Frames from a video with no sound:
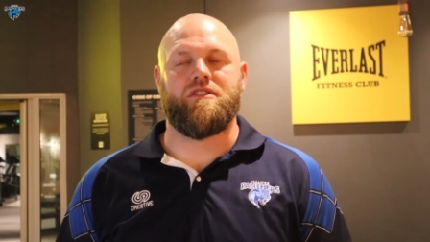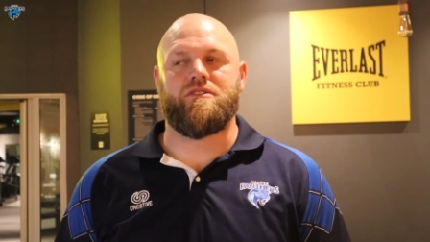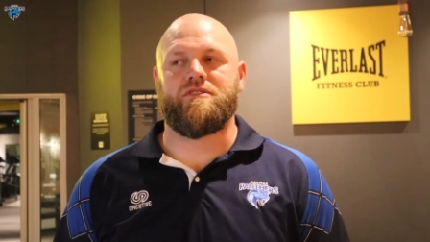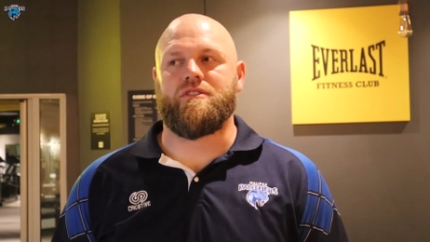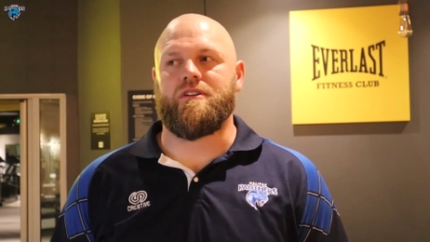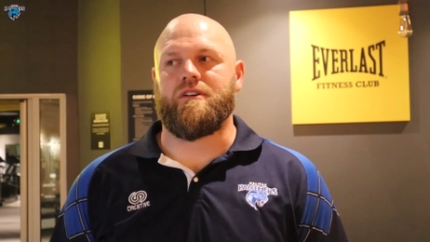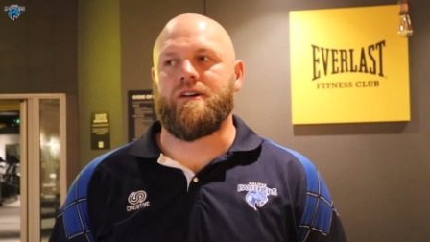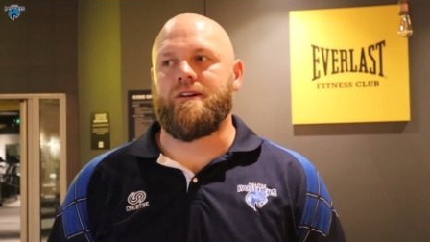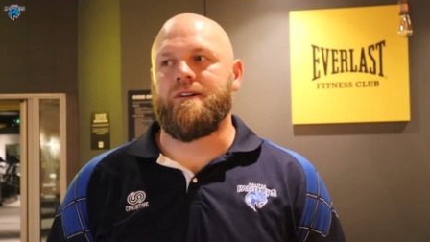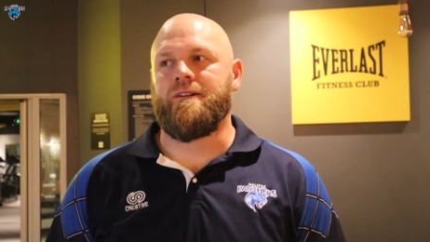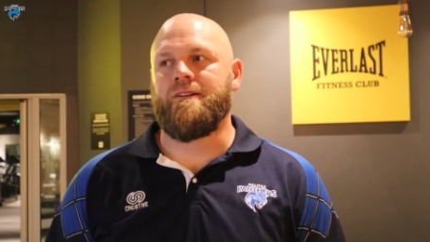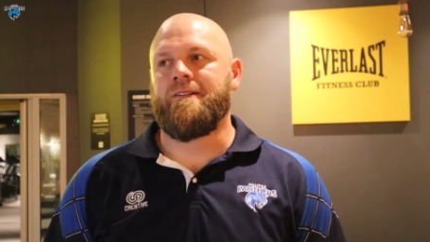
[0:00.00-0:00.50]

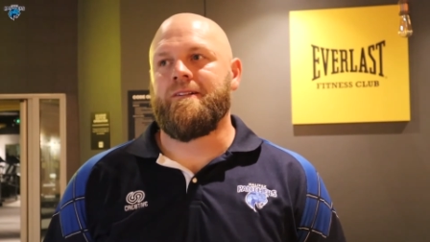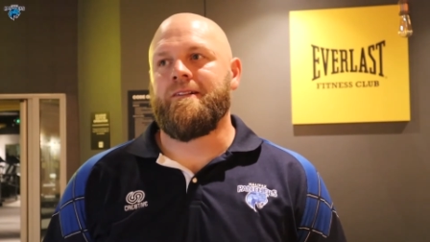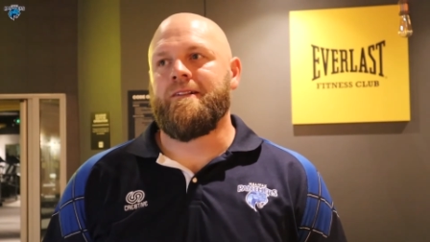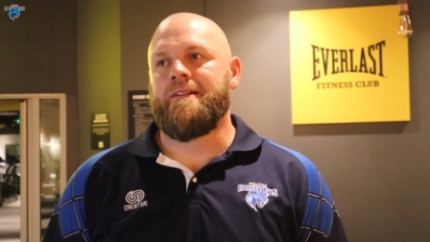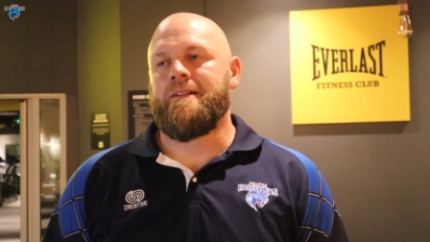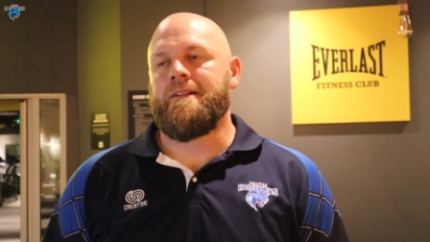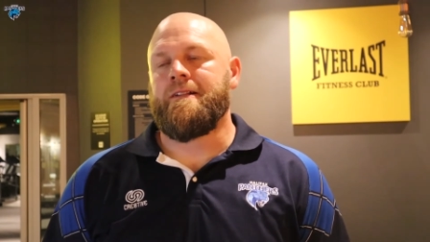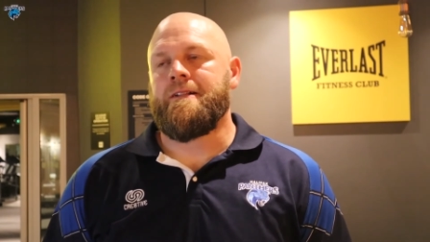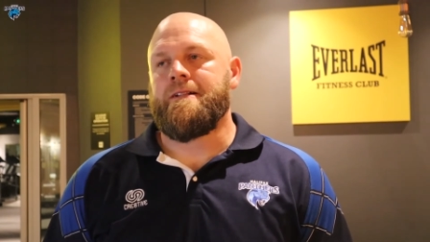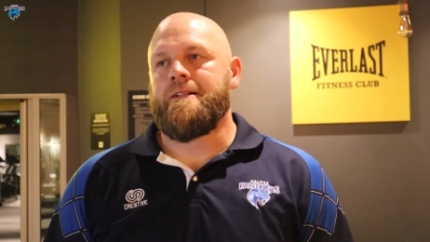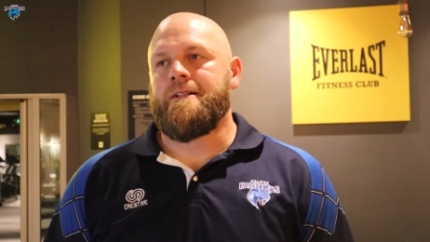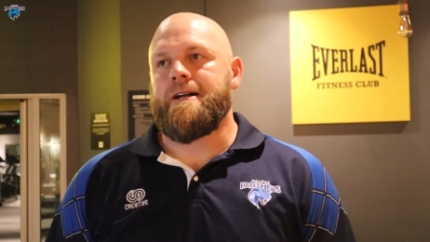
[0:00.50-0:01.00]
So,
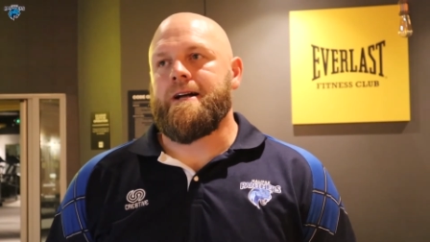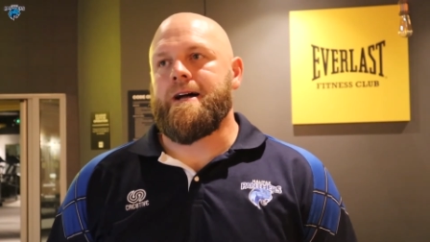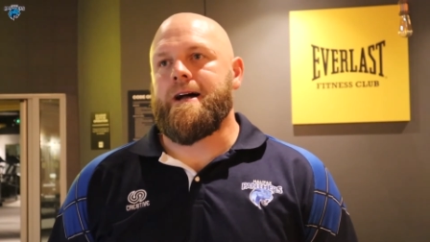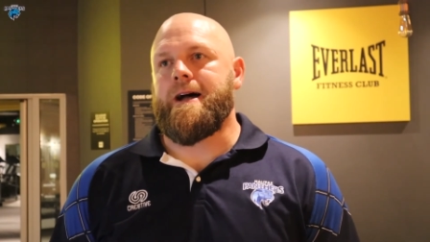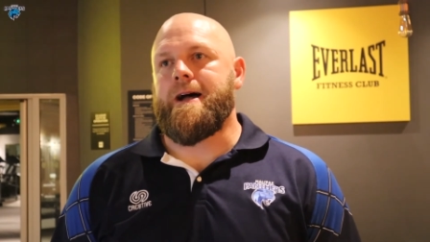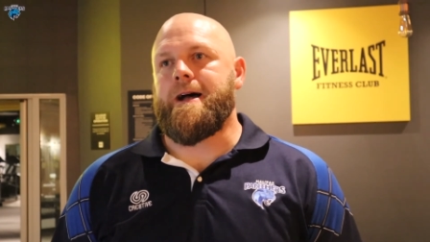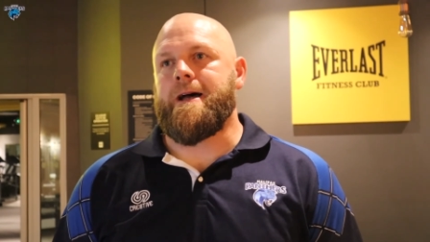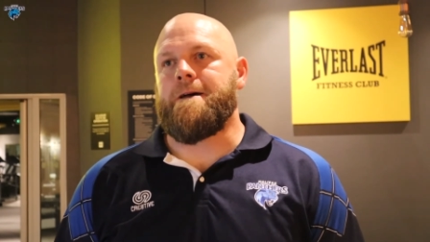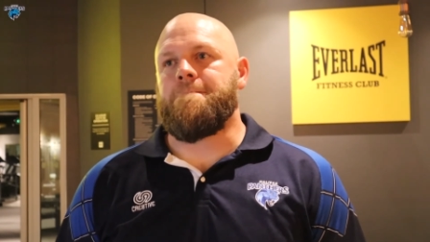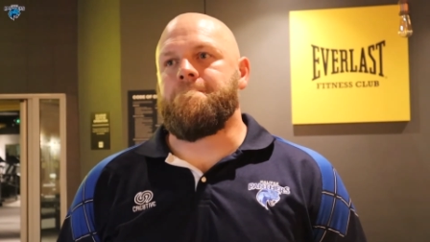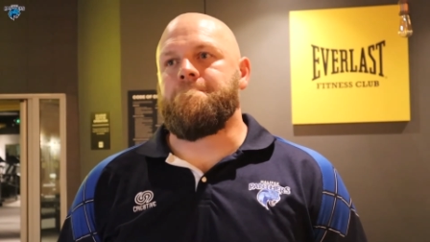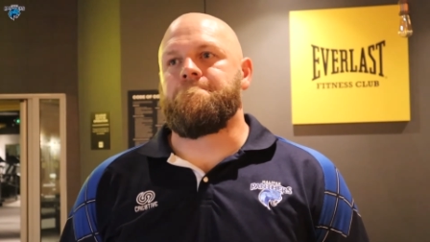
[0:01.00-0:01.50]

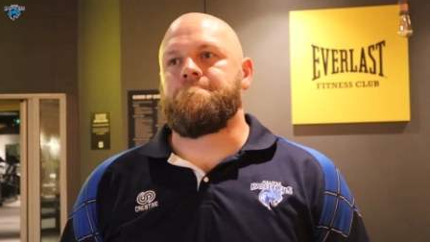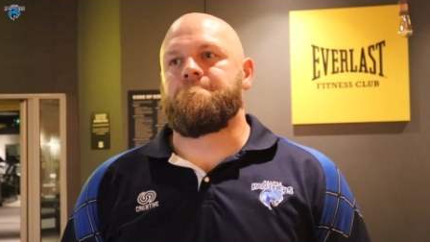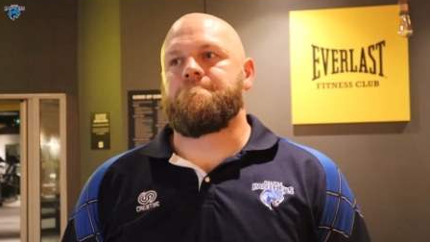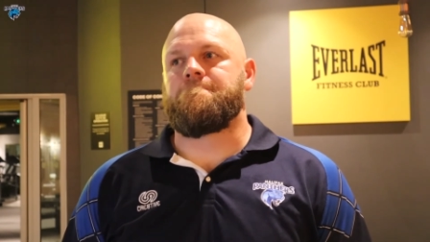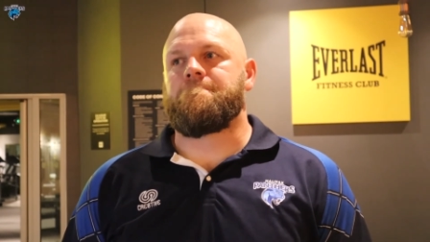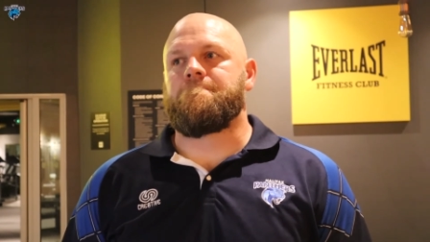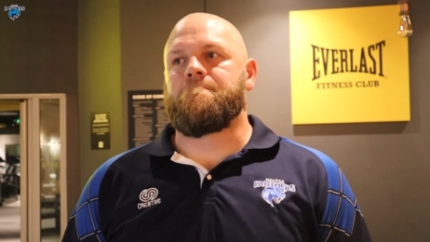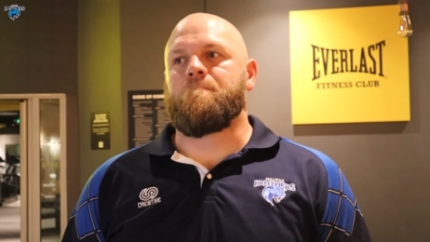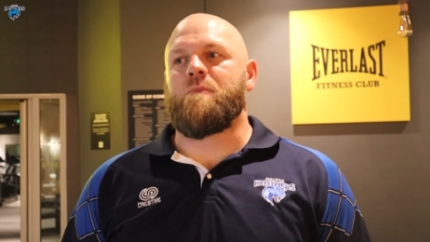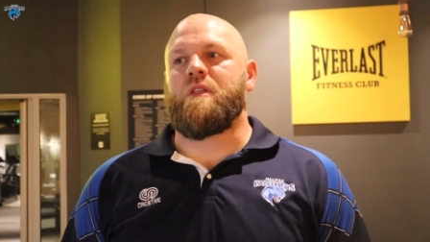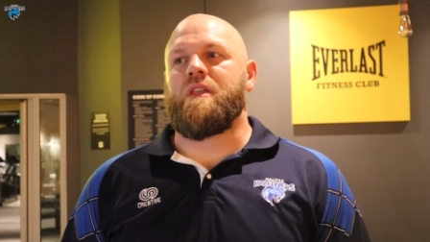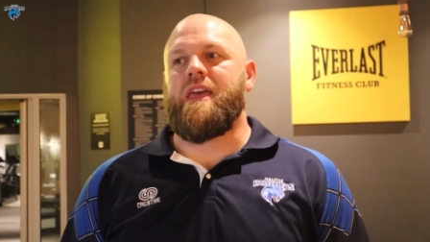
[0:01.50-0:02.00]
um,
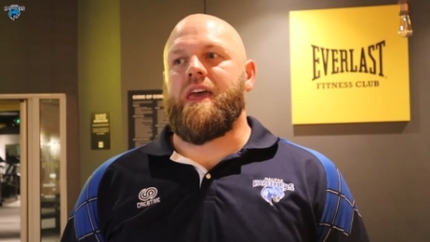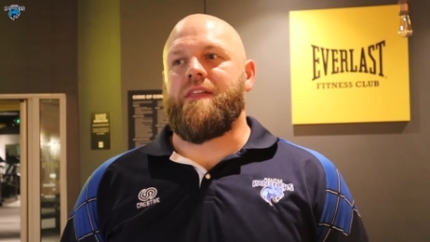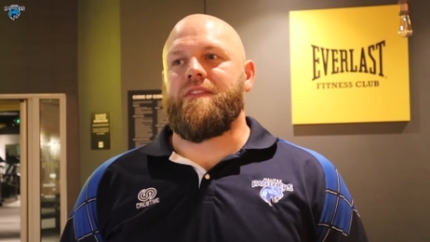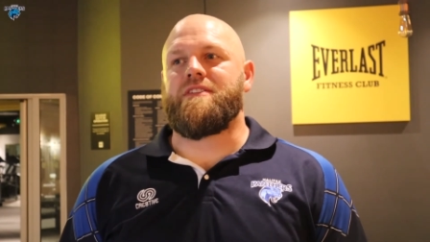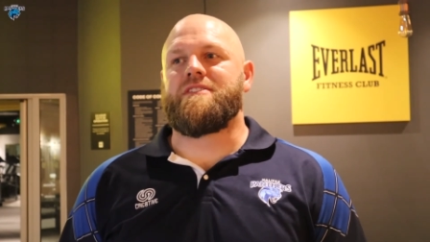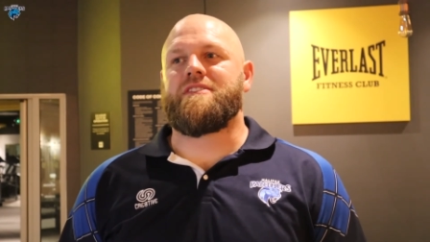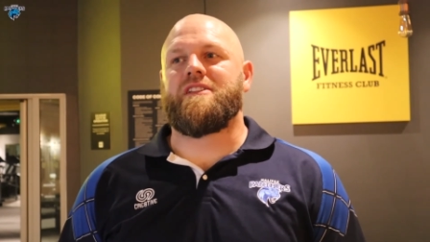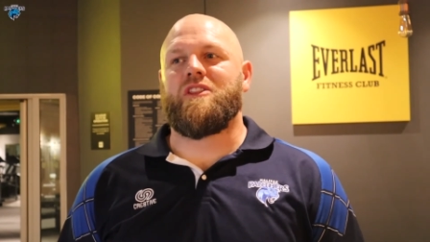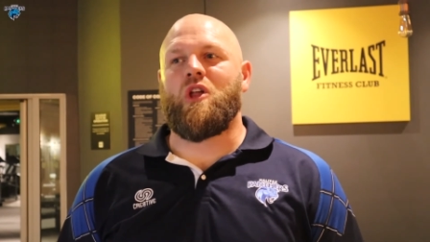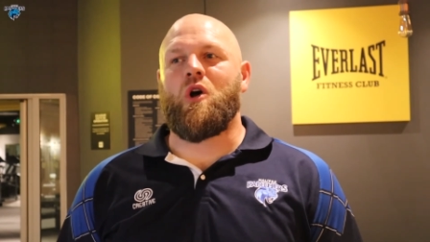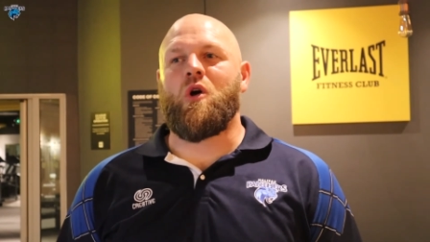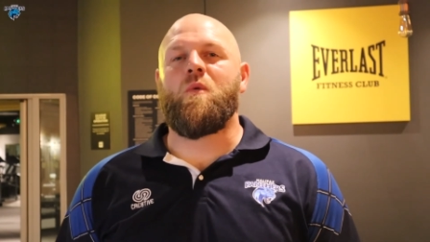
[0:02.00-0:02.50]
yeah,
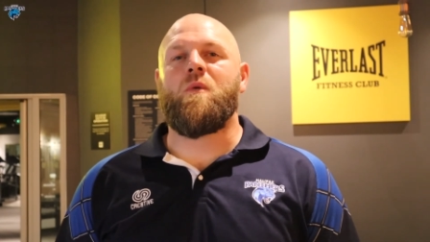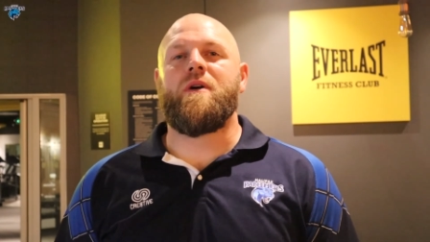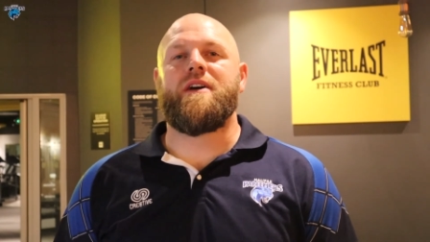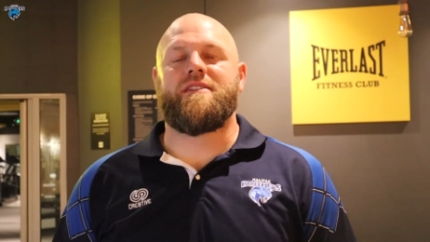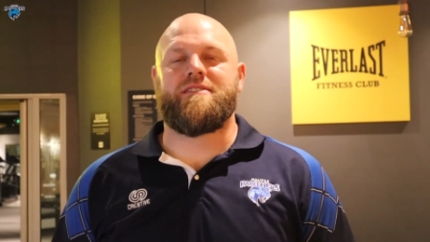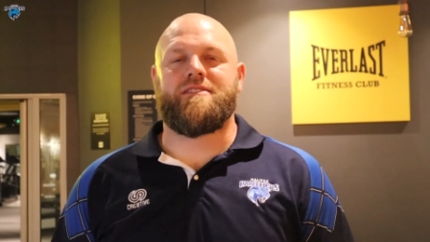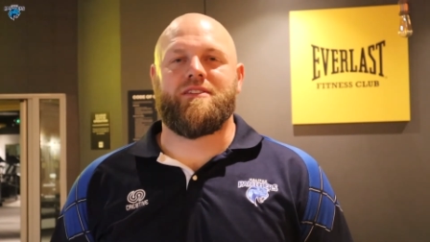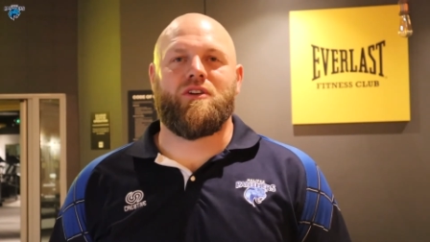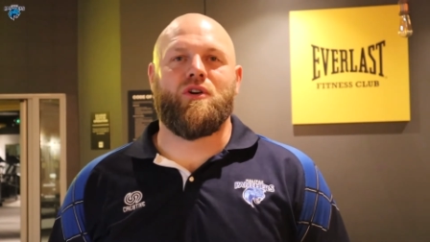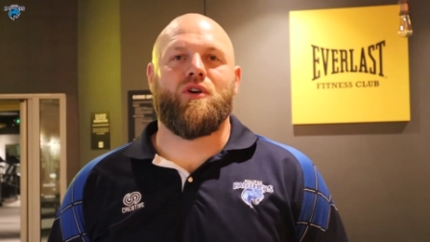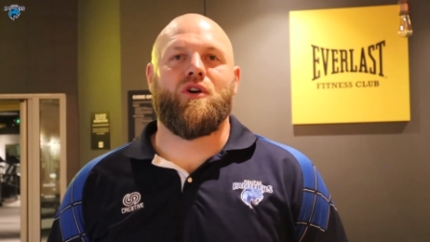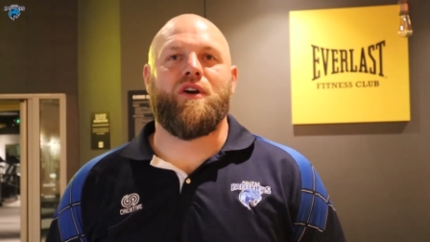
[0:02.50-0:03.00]
there's a long way
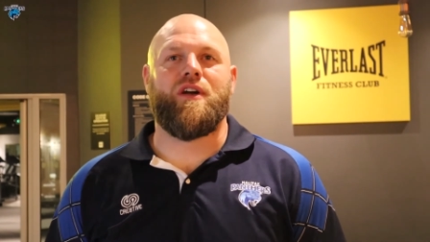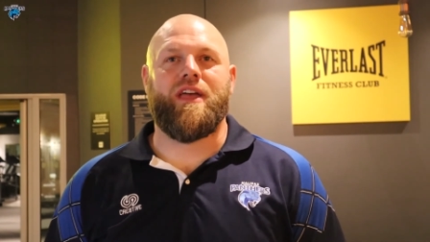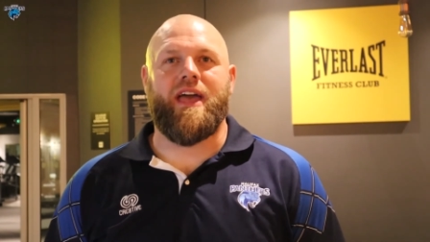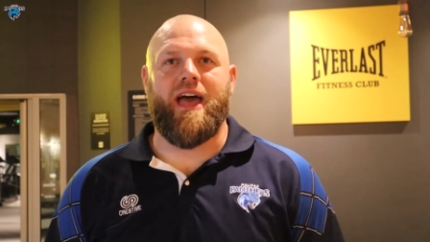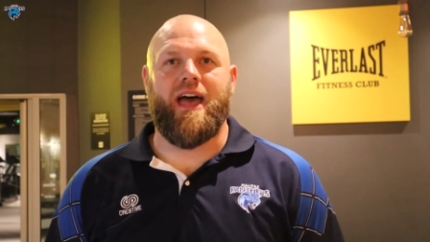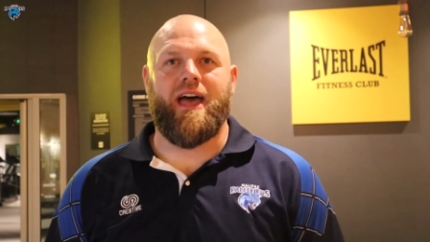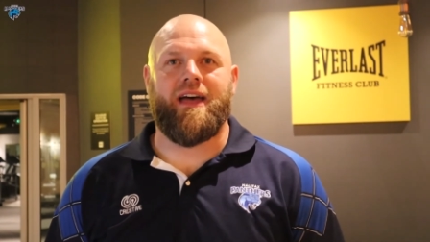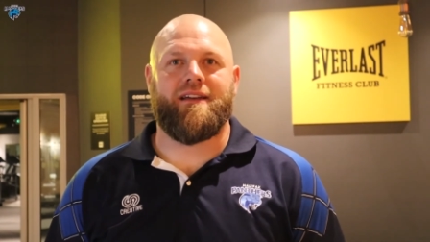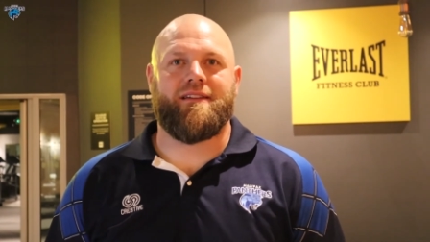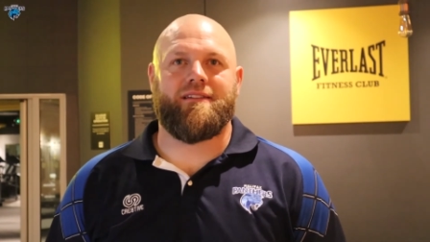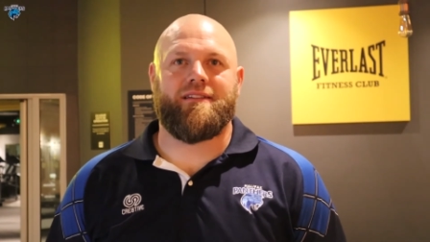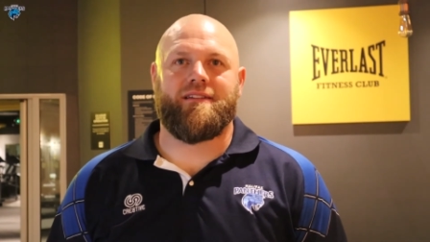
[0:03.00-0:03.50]
to go
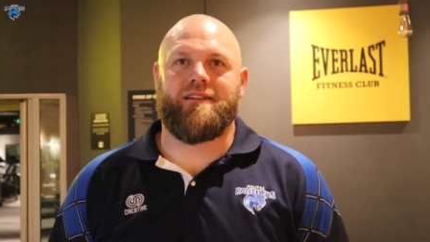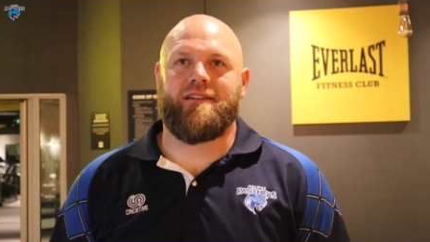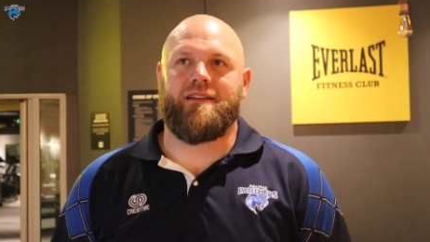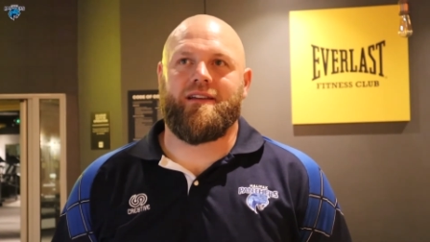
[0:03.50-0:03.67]
yet.